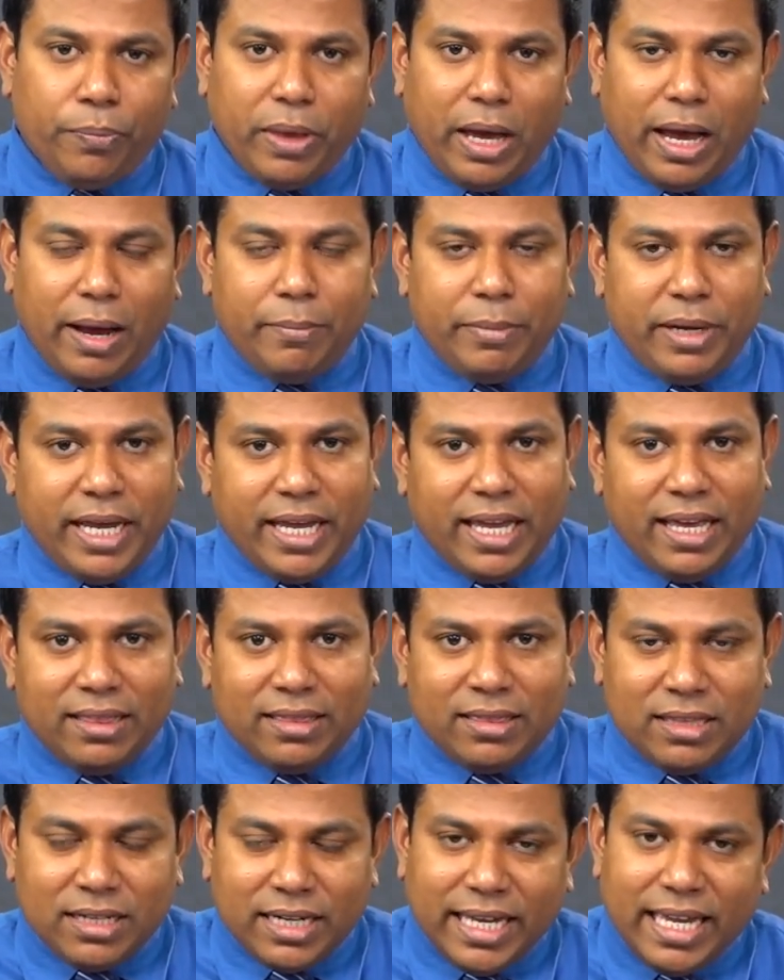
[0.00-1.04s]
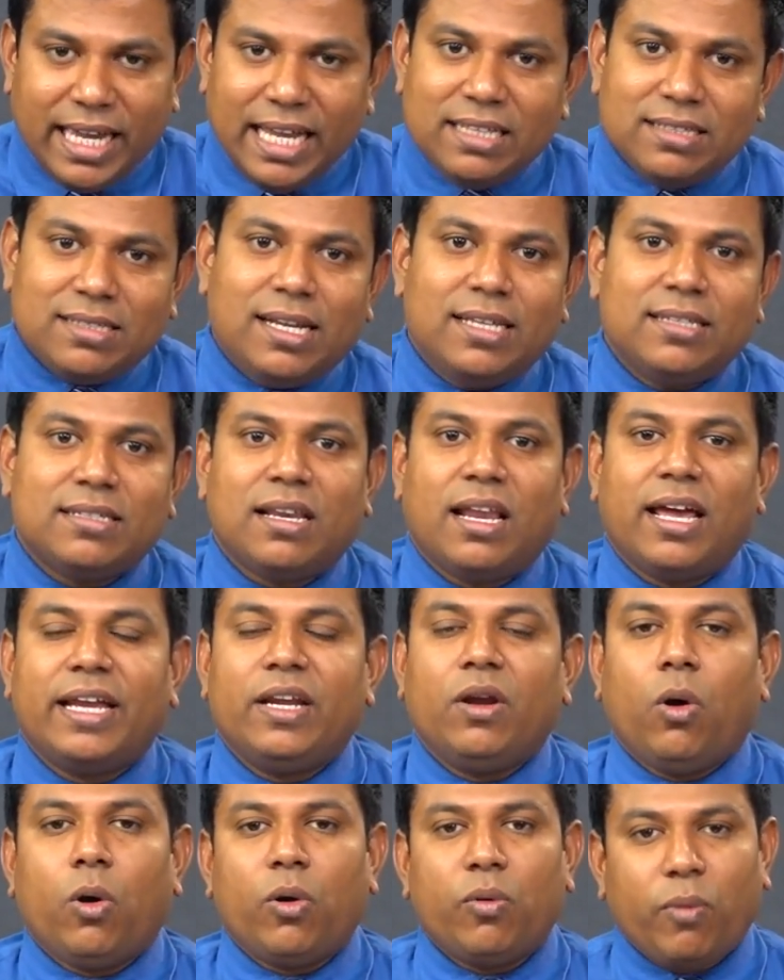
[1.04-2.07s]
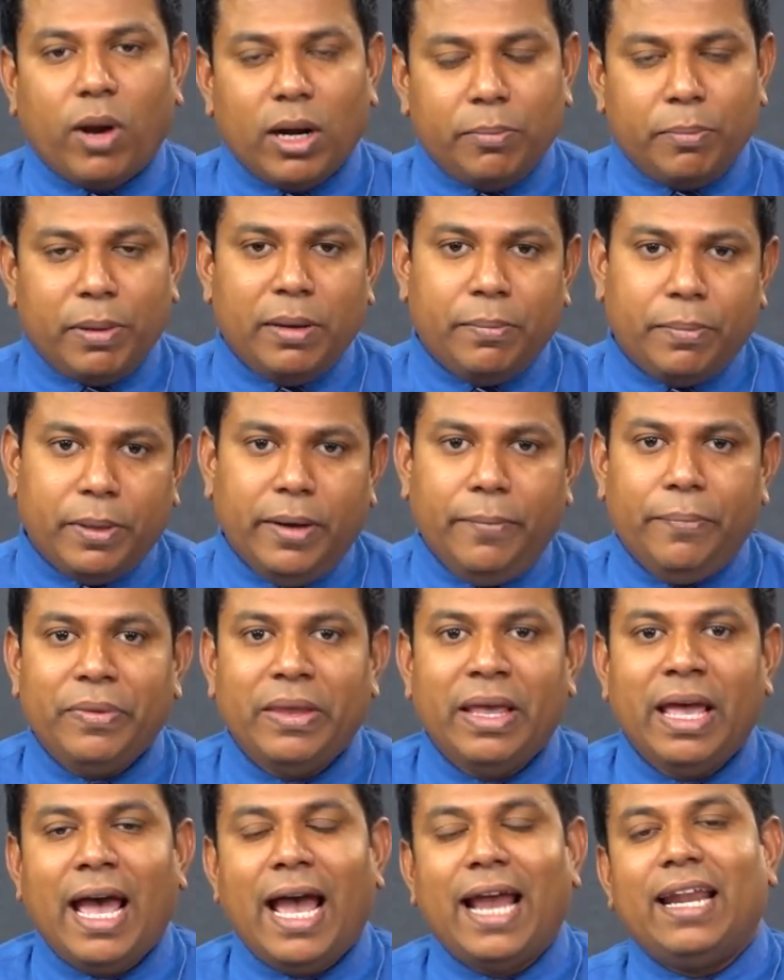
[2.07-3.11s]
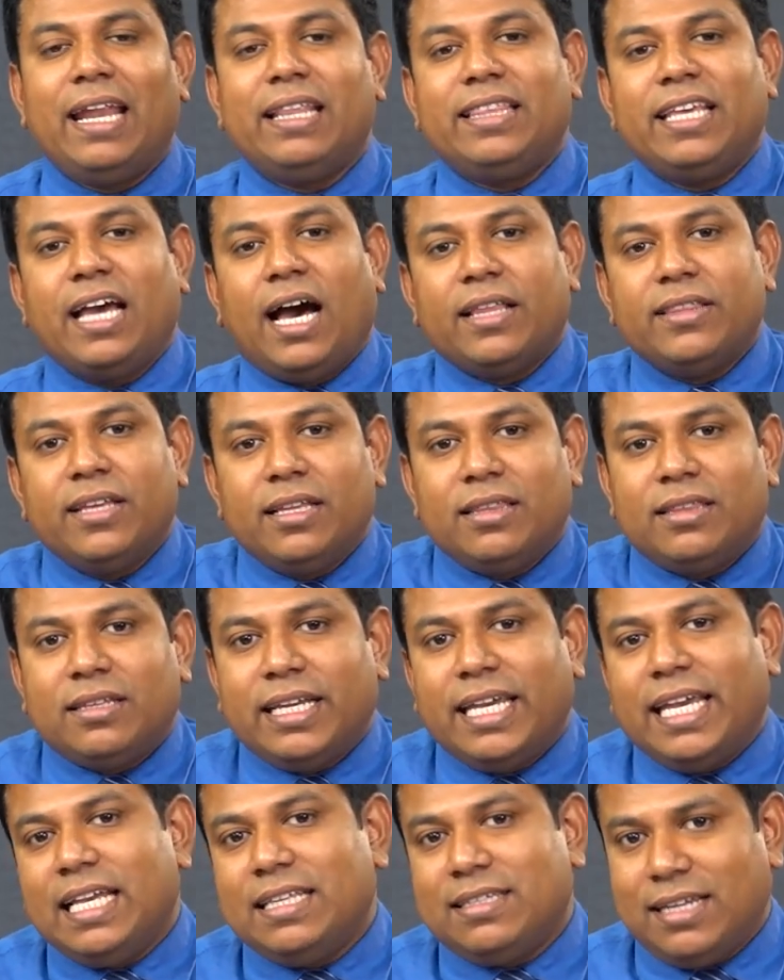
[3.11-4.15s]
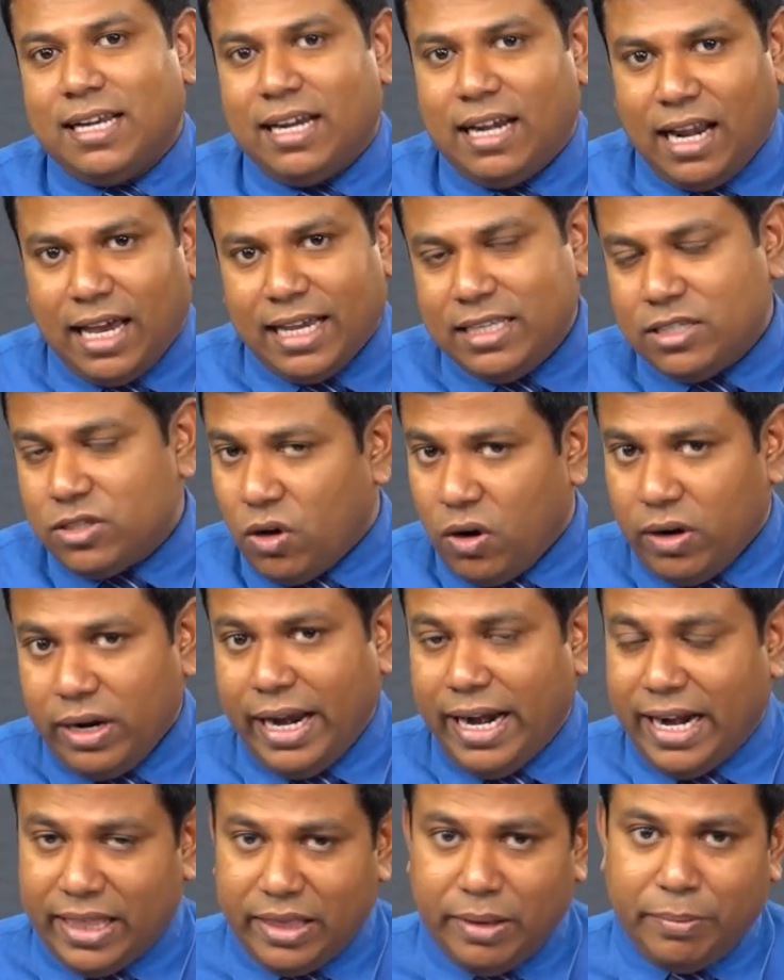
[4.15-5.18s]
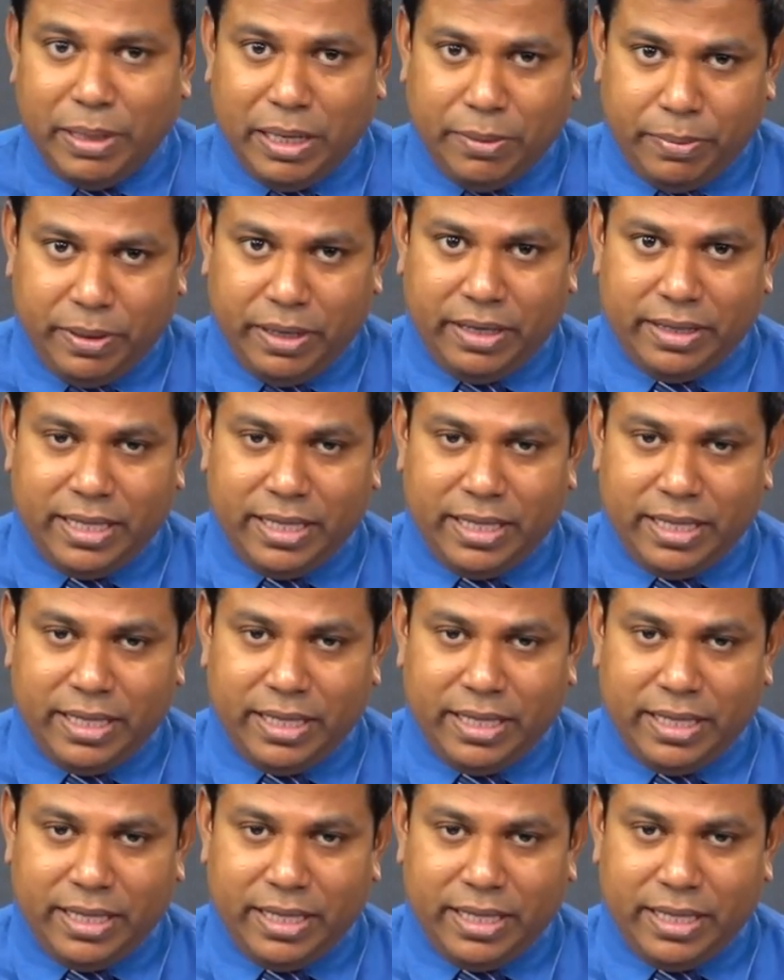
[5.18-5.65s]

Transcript: I am taking 3 incidence line on one paper and the other 3 incident lines on another paper.